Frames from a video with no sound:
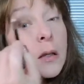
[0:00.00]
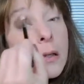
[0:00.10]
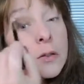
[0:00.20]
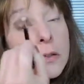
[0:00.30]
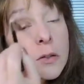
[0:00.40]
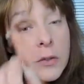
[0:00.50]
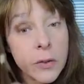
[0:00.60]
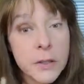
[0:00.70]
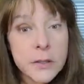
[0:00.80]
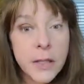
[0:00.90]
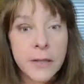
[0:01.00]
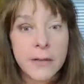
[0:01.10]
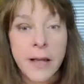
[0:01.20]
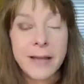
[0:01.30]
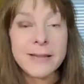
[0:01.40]
into the crease.
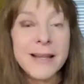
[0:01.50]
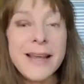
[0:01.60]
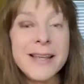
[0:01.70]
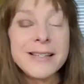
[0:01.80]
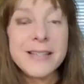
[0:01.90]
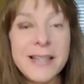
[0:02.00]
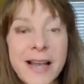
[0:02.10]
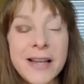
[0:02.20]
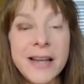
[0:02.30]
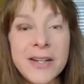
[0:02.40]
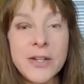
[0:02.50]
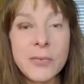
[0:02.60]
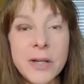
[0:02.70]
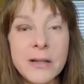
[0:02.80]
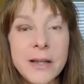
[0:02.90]
And that, see, I got a new
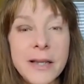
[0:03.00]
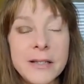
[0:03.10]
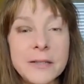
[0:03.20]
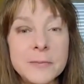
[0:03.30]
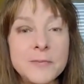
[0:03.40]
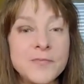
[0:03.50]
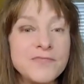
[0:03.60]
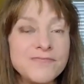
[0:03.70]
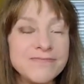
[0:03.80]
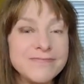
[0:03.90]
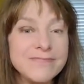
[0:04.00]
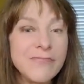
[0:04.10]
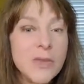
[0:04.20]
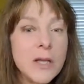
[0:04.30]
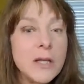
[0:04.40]
ring light,
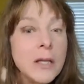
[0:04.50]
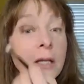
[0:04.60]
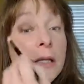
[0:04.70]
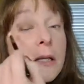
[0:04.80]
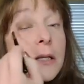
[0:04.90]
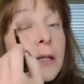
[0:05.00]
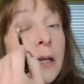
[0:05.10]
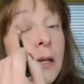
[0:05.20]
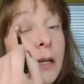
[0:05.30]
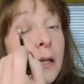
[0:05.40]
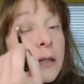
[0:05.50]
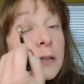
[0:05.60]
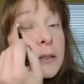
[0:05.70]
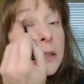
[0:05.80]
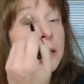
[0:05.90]
and
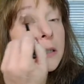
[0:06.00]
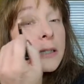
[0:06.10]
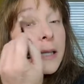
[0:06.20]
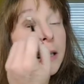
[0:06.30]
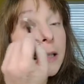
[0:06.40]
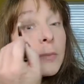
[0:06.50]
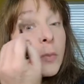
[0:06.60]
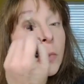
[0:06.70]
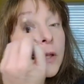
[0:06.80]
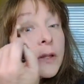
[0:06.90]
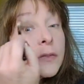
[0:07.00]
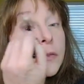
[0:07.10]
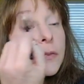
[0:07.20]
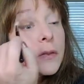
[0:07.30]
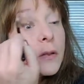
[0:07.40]
it came with
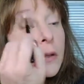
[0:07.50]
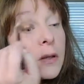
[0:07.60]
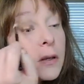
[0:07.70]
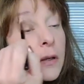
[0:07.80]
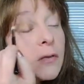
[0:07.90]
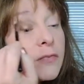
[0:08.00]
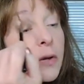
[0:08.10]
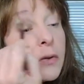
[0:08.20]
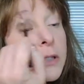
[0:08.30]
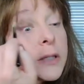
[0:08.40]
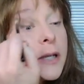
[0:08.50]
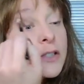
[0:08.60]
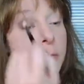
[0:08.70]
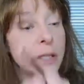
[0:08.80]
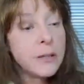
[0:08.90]
a phone
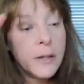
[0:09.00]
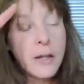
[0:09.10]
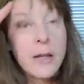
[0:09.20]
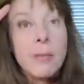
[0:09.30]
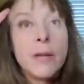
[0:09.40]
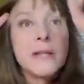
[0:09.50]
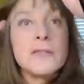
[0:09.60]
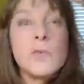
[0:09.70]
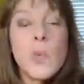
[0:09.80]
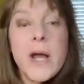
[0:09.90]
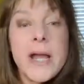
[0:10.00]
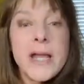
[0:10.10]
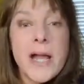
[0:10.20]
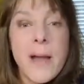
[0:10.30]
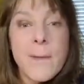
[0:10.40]
attachment, but it's
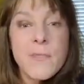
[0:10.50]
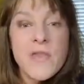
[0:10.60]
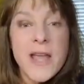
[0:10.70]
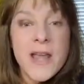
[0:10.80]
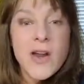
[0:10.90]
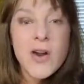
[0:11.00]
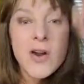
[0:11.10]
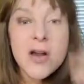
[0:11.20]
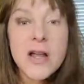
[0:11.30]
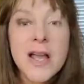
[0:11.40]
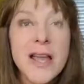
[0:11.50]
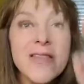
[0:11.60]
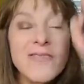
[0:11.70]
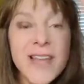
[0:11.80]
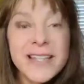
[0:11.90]
way up there.
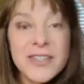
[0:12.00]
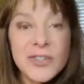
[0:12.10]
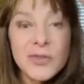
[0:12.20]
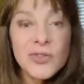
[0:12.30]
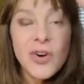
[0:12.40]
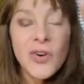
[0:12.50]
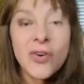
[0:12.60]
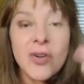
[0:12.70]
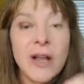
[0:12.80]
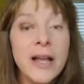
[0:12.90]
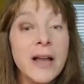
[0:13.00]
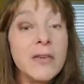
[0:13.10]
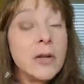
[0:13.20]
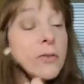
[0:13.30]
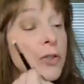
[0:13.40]
That's too tall. I have
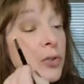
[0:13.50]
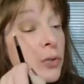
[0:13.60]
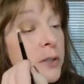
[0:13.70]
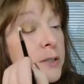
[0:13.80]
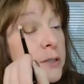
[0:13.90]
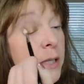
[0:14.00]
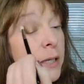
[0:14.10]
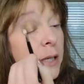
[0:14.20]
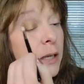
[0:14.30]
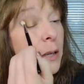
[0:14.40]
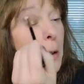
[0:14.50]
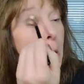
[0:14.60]
it on the shortest setting.